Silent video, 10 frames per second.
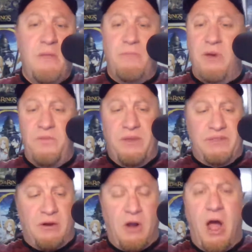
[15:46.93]
But
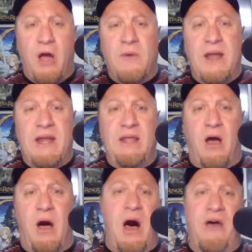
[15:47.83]
they're already
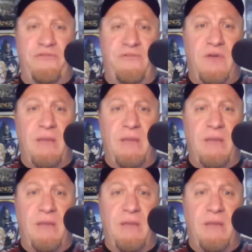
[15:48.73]
off.